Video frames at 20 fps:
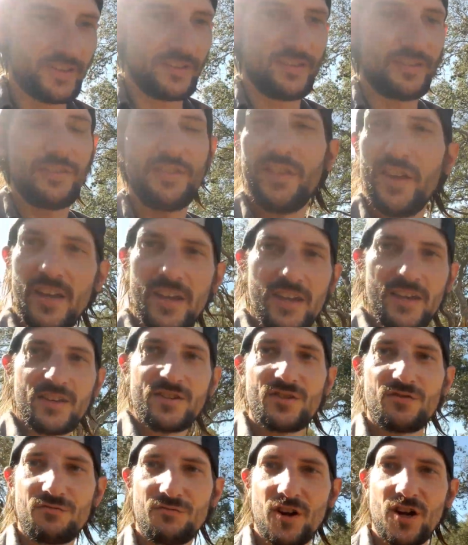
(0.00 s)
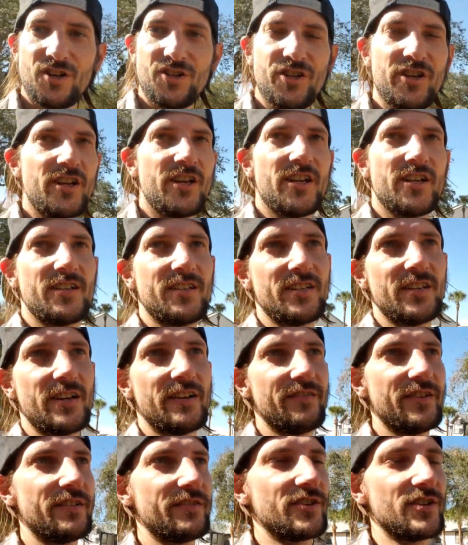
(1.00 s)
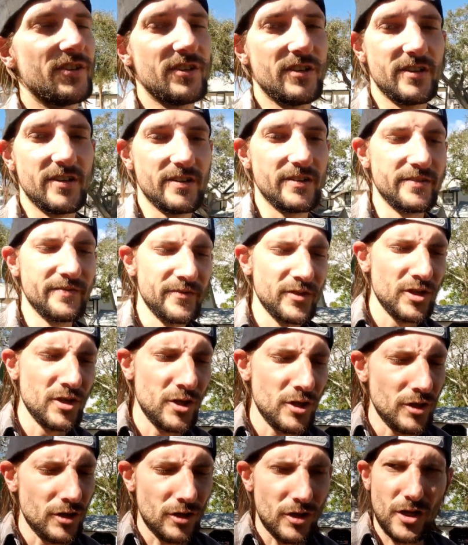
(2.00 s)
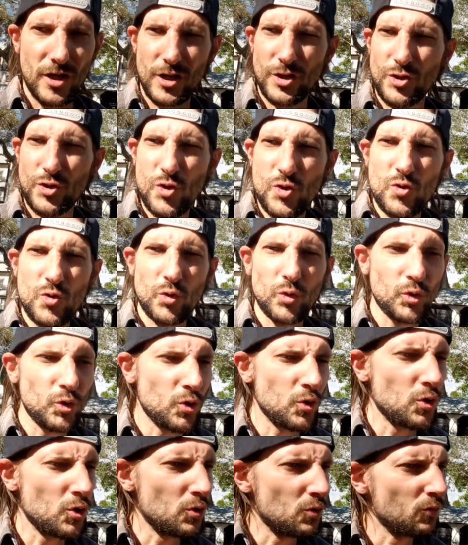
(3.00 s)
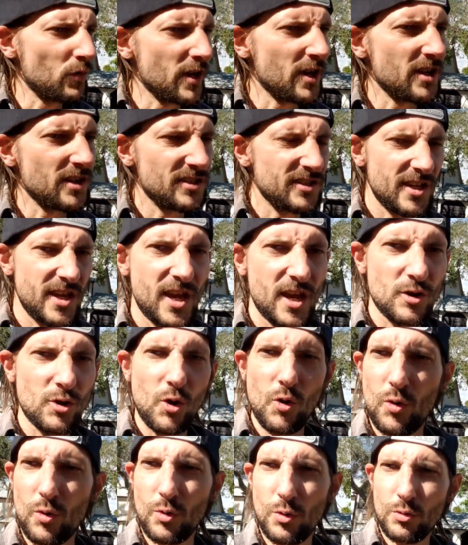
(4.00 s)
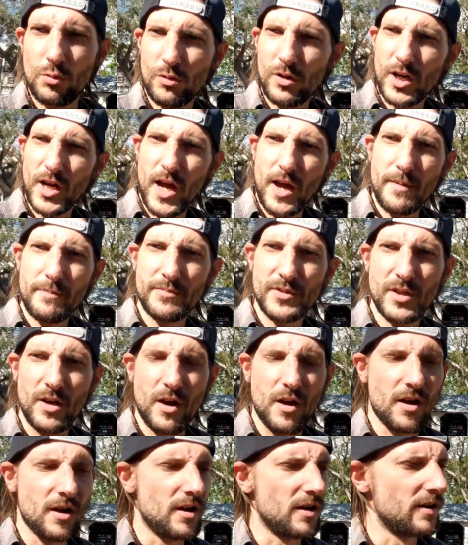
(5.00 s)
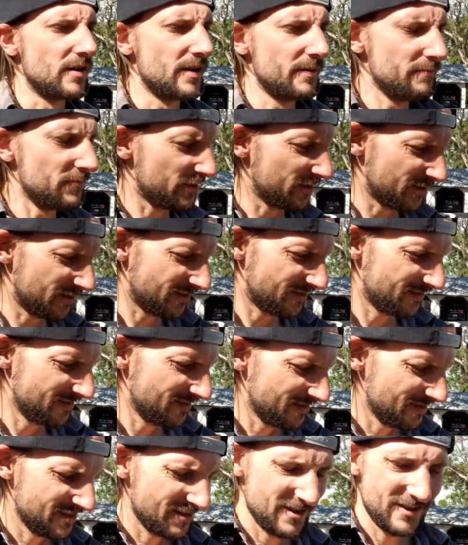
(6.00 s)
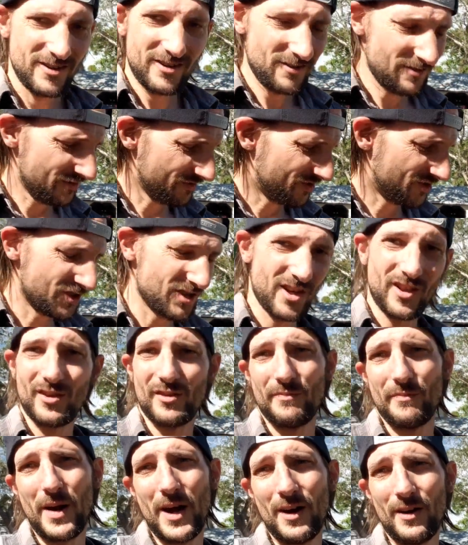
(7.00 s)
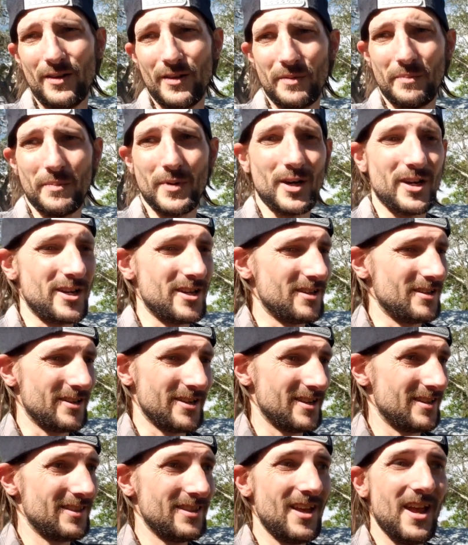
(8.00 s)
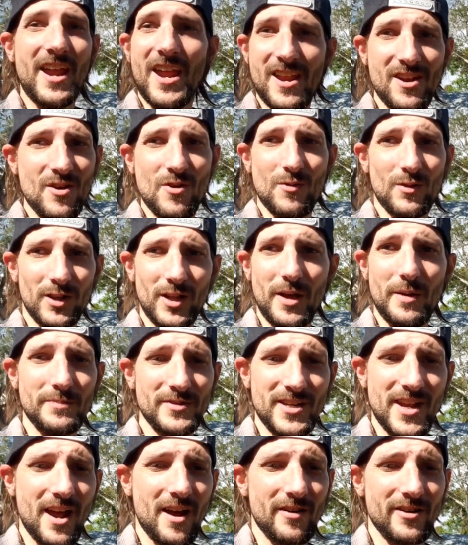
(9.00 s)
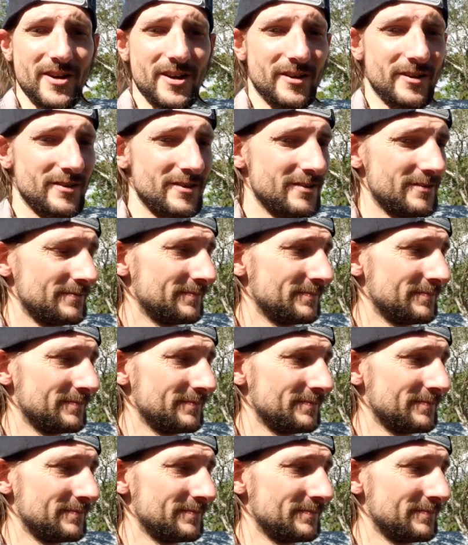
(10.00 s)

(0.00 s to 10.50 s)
the thickest Russian accent I've ever heard, do you know where the local clubs are? I'm like, you're in Southern Maryland, buddy. Like, there ain't no clubs down here.